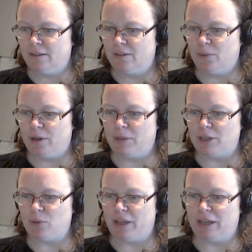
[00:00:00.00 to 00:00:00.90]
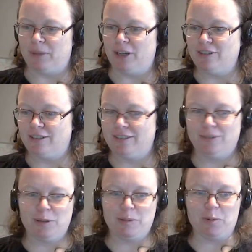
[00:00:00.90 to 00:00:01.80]
What am I talking about?
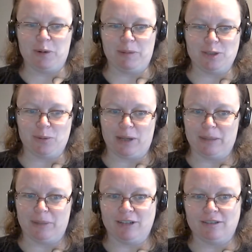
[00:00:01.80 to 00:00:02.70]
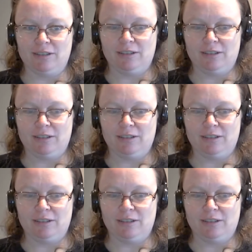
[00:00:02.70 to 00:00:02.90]
What do you mean, what am I talking about?